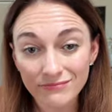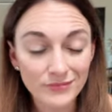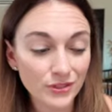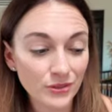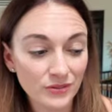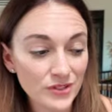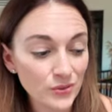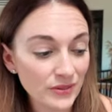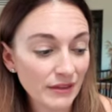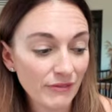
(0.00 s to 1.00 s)
You don't have to do
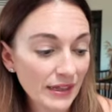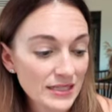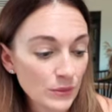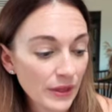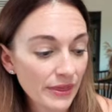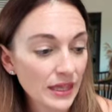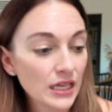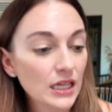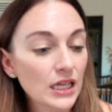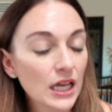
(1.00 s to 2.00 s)
anything fancy with it,
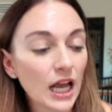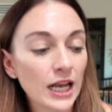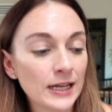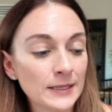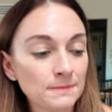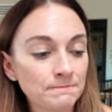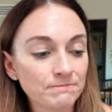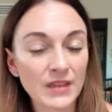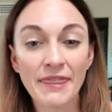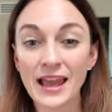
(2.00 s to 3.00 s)

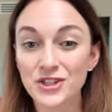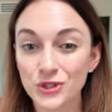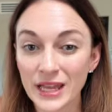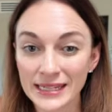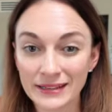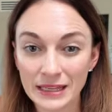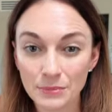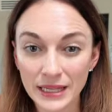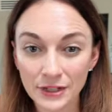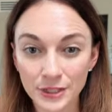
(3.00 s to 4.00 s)
and that's your Lightning Lane
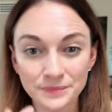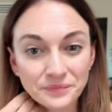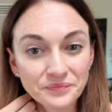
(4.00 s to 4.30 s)
planner.